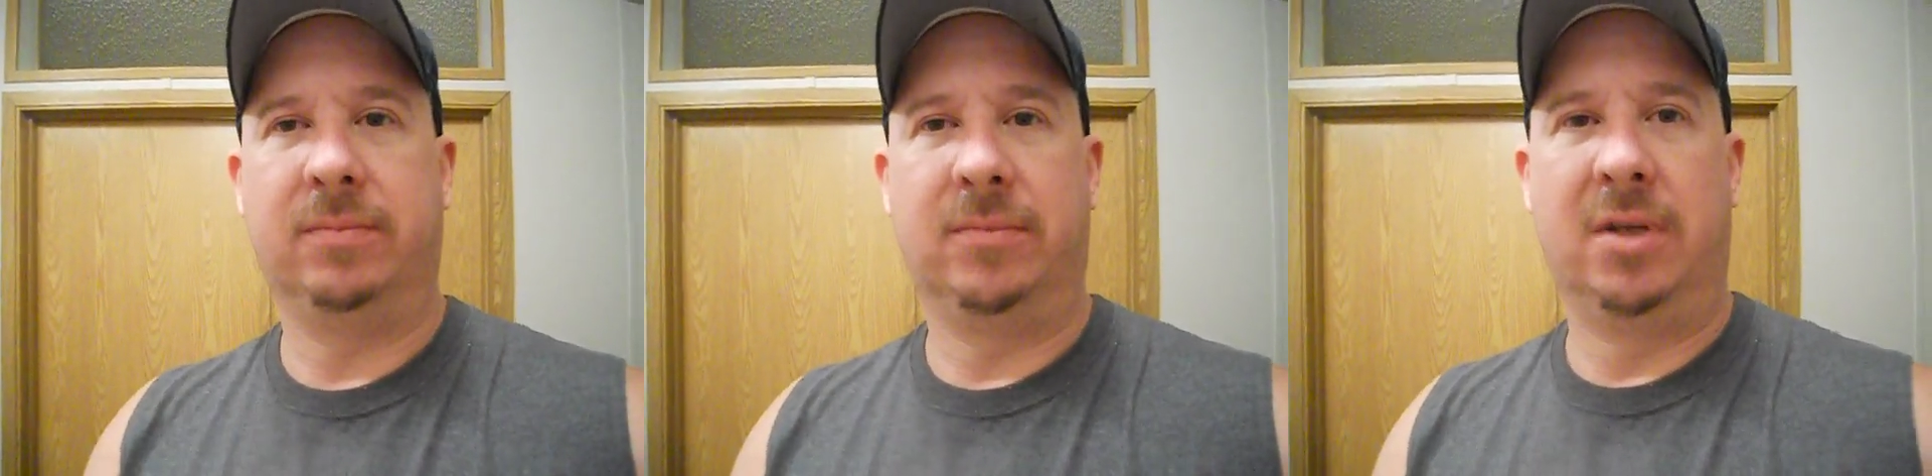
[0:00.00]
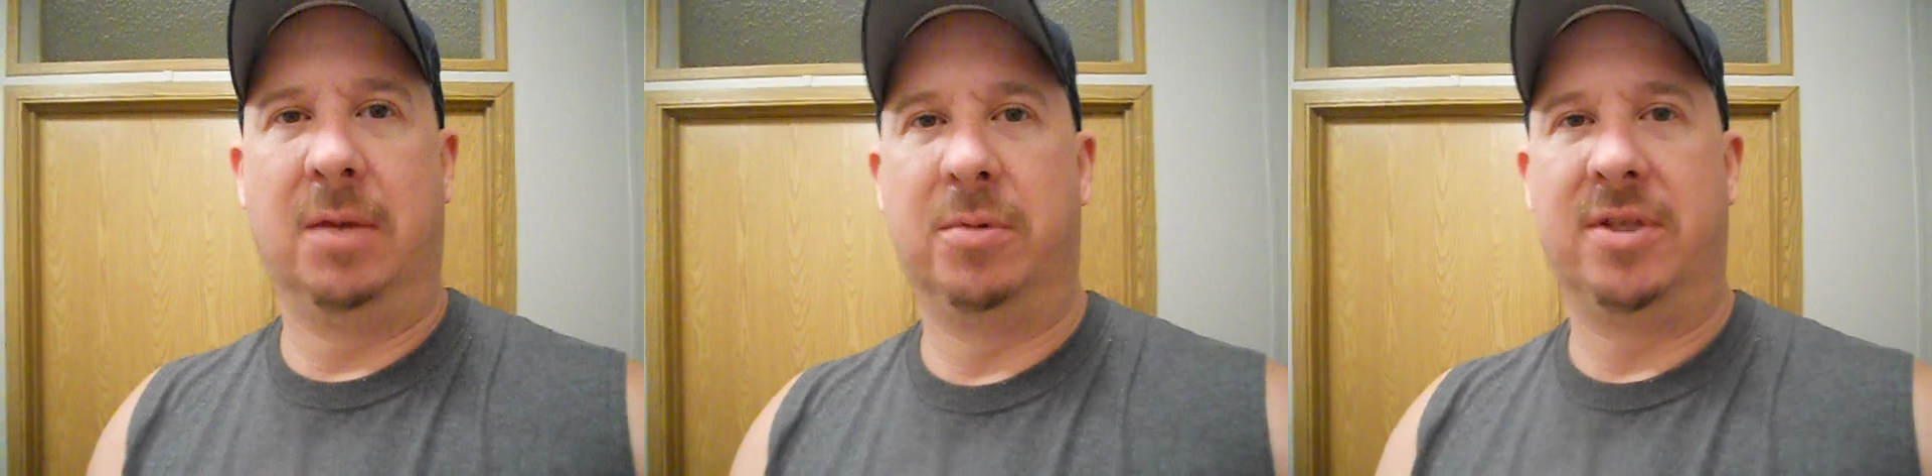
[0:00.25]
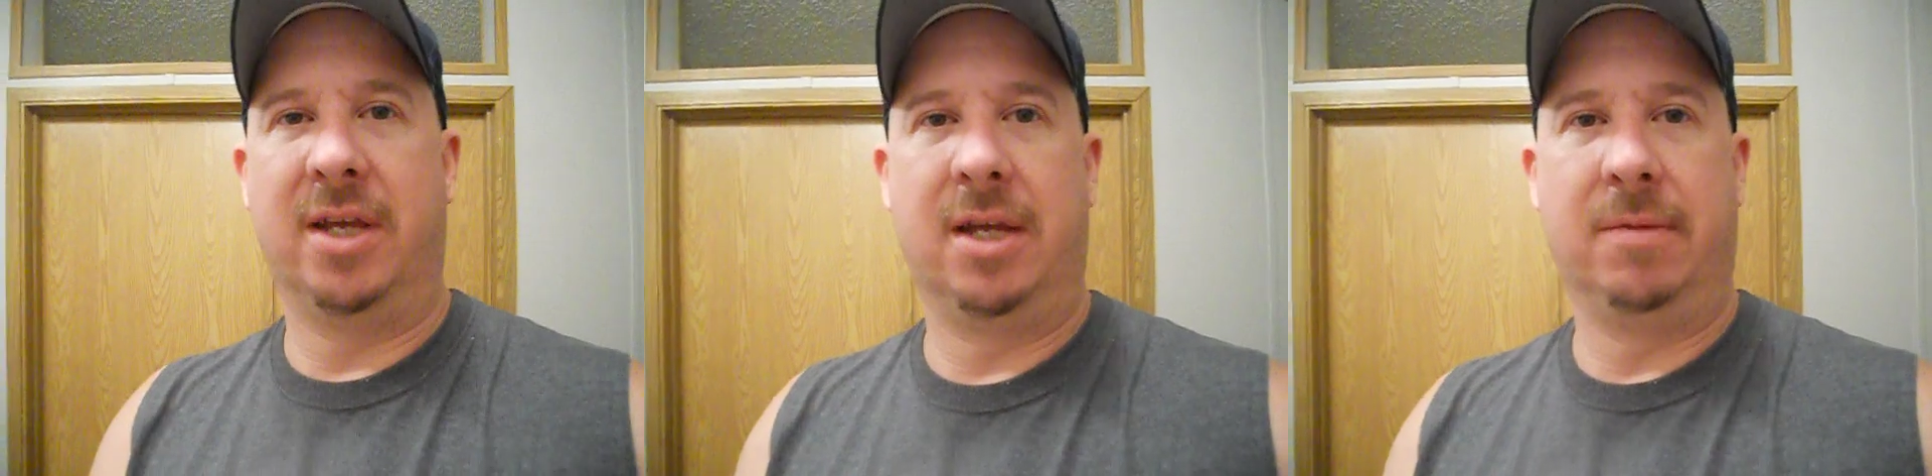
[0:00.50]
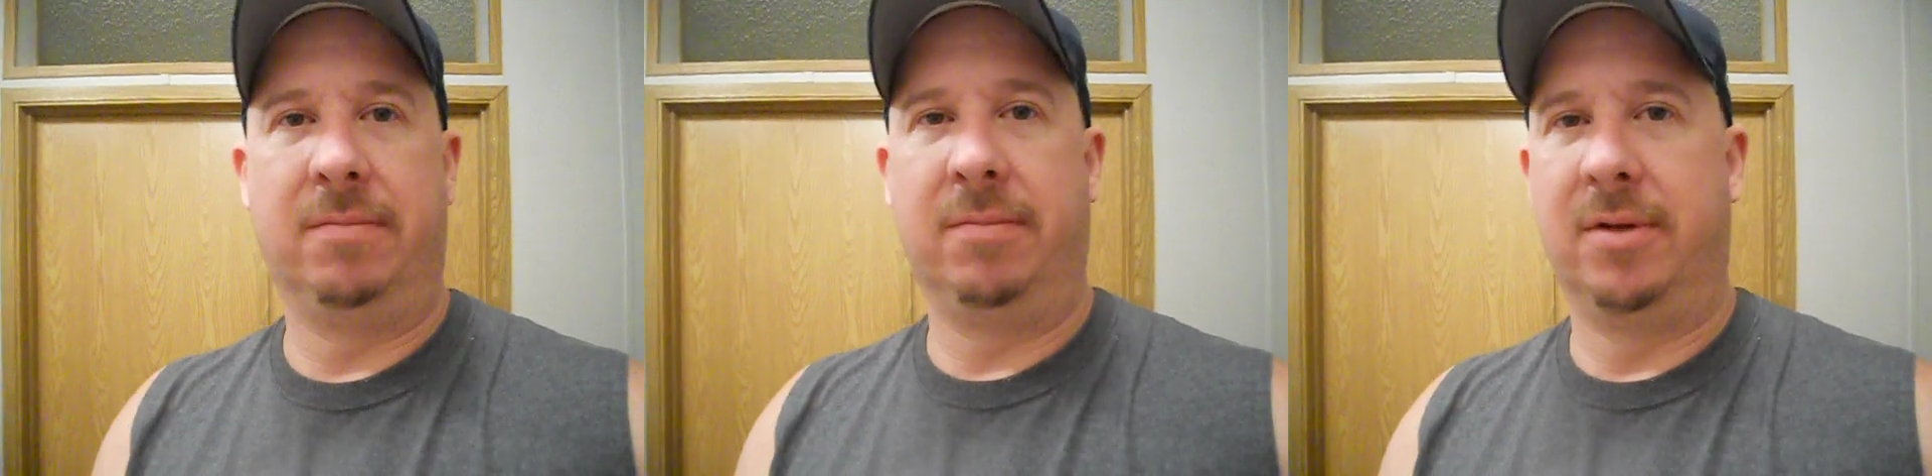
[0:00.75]
double
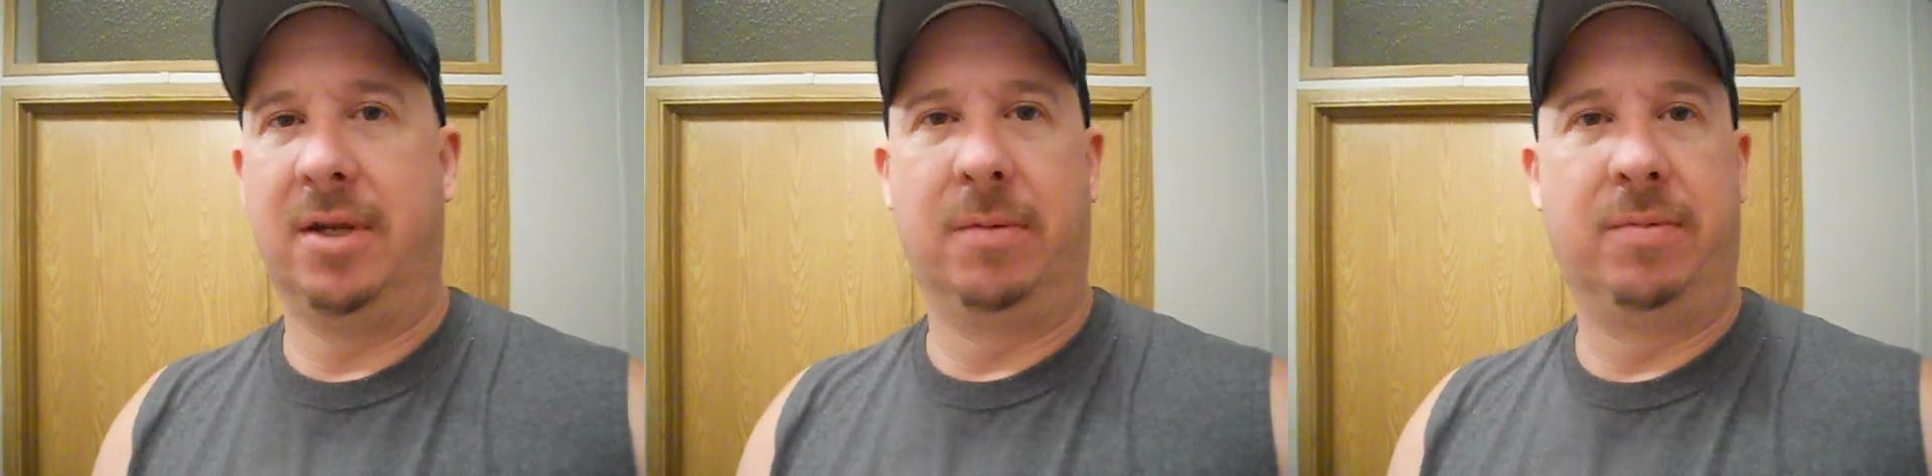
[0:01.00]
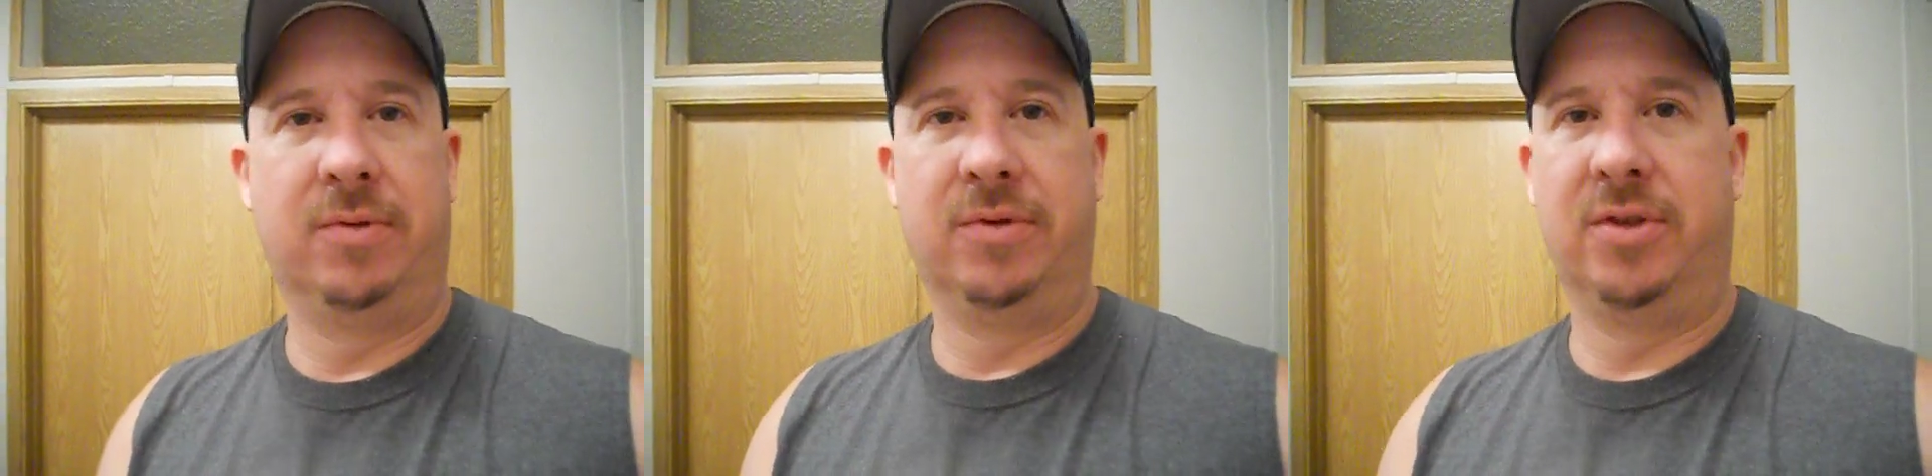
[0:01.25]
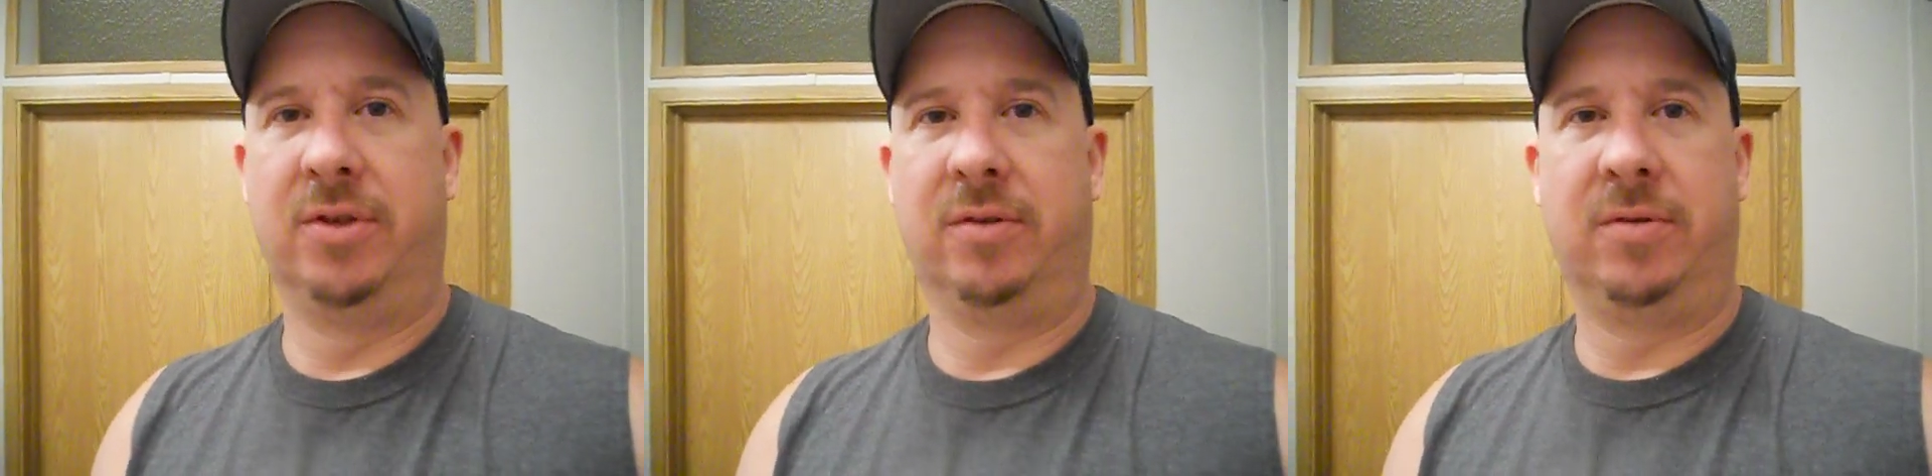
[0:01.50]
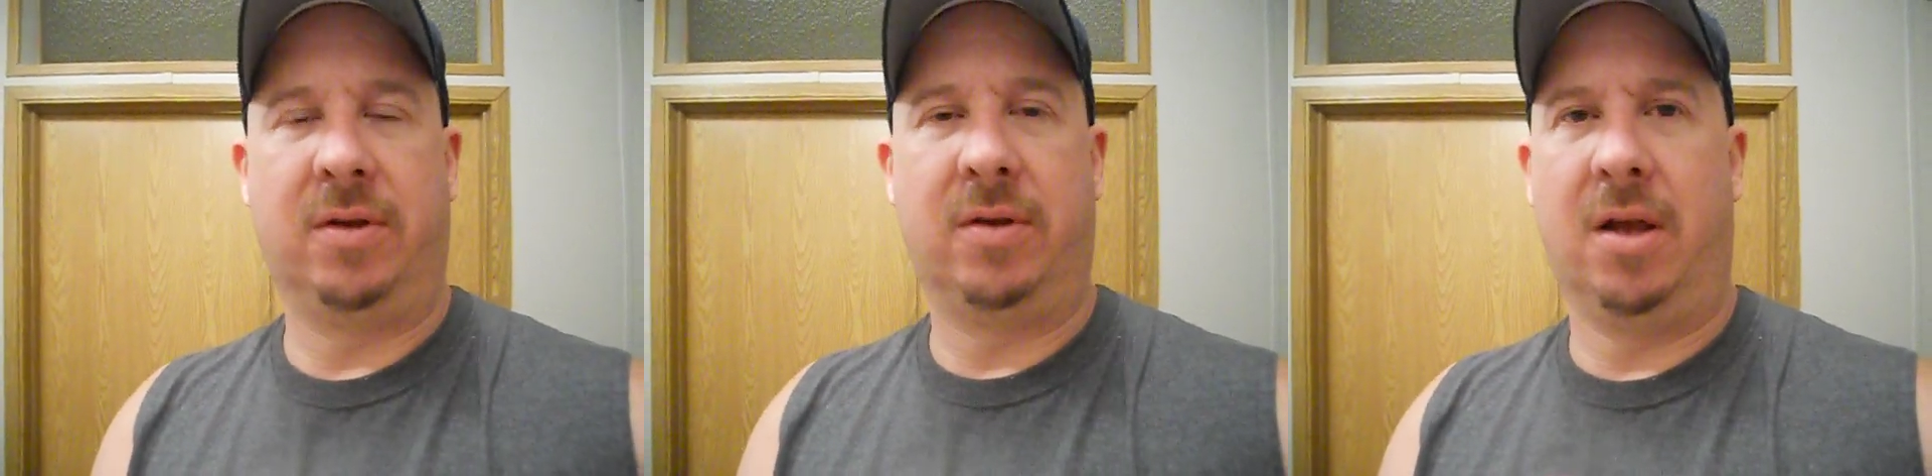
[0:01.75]
tape the nipples, their